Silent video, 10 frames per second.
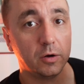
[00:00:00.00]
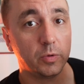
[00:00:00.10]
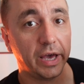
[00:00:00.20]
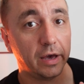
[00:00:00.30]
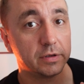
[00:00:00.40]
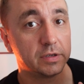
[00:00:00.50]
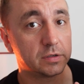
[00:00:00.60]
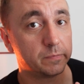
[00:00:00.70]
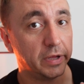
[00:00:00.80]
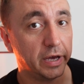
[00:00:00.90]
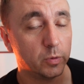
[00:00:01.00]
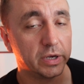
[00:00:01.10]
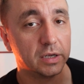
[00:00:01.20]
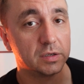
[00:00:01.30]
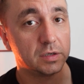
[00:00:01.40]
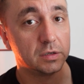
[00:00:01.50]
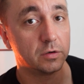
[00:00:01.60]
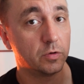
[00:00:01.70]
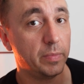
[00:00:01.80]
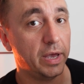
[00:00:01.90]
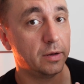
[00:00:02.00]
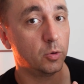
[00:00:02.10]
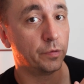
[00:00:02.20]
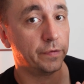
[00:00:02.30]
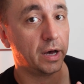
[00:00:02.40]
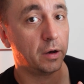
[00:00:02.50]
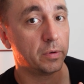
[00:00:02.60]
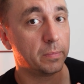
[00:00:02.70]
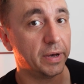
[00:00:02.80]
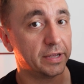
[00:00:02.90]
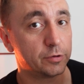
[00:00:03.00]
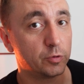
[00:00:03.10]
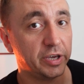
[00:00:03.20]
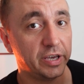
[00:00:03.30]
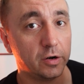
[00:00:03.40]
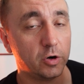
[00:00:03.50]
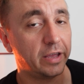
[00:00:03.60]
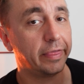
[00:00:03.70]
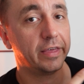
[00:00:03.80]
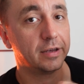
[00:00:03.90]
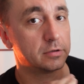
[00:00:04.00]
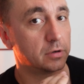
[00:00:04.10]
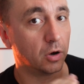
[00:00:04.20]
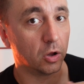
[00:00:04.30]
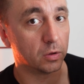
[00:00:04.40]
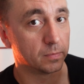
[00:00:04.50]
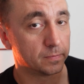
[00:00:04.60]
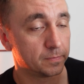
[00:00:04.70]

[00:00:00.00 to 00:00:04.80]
Here we have a display, we can see the remainder of our battery here and that's all.